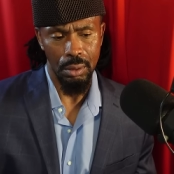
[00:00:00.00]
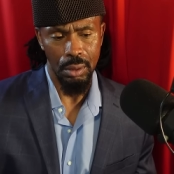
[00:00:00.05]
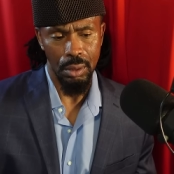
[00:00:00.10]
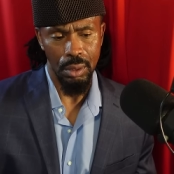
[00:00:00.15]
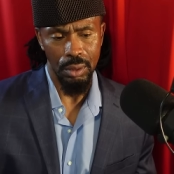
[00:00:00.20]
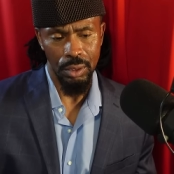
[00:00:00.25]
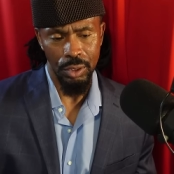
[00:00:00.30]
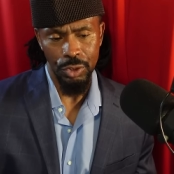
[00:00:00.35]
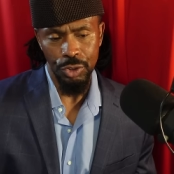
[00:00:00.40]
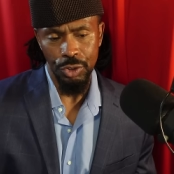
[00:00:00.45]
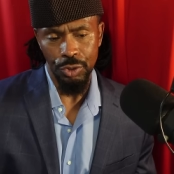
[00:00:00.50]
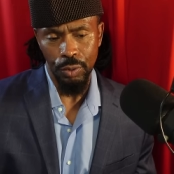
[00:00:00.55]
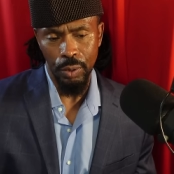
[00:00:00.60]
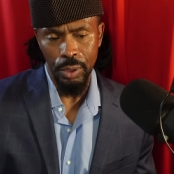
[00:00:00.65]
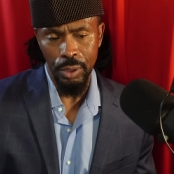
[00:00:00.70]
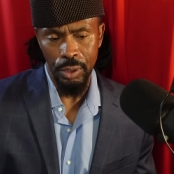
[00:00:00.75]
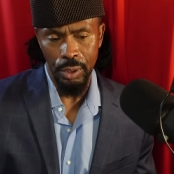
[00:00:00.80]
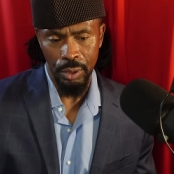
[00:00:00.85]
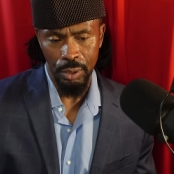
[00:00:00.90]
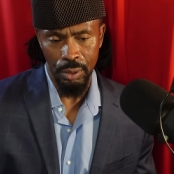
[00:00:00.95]
This
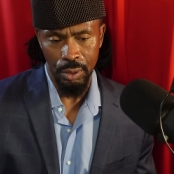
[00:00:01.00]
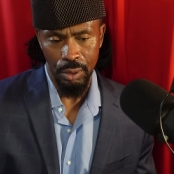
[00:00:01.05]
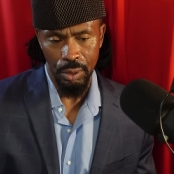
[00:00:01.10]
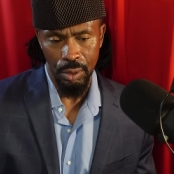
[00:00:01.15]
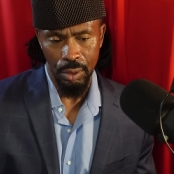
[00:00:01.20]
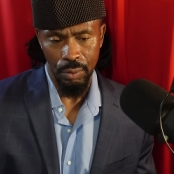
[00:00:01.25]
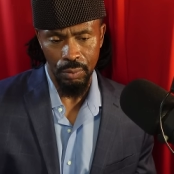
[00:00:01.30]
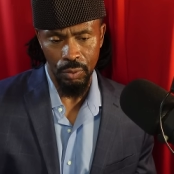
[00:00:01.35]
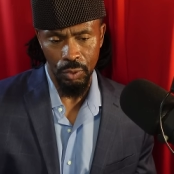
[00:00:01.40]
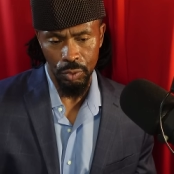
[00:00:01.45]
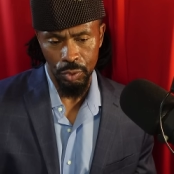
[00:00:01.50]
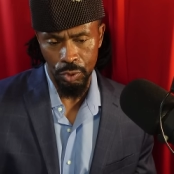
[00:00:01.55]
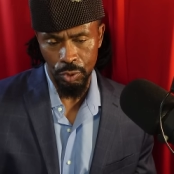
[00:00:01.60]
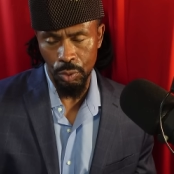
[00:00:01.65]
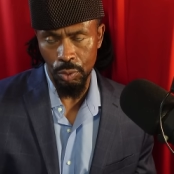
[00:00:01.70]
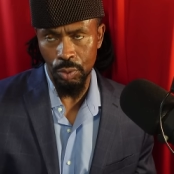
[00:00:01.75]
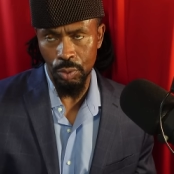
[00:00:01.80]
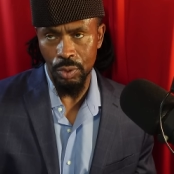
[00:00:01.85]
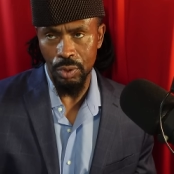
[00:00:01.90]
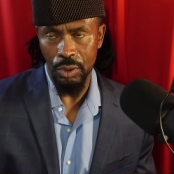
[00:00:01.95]
training will do
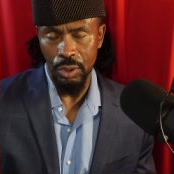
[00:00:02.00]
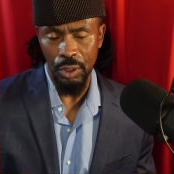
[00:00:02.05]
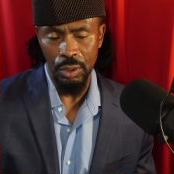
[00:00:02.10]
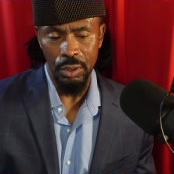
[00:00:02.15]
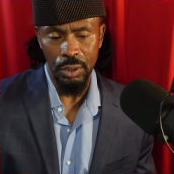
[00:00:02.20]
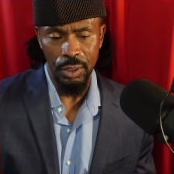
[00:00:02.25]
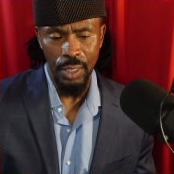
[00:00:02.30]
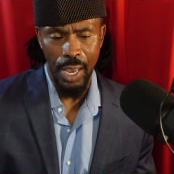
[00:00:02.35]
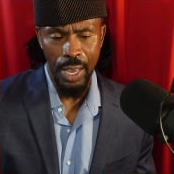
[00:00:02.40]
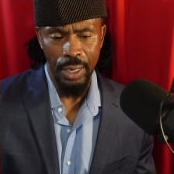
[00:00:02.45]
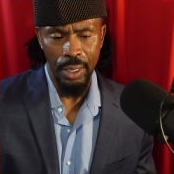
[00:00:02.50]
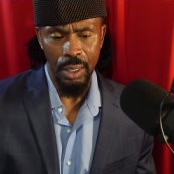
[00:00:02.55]
just that.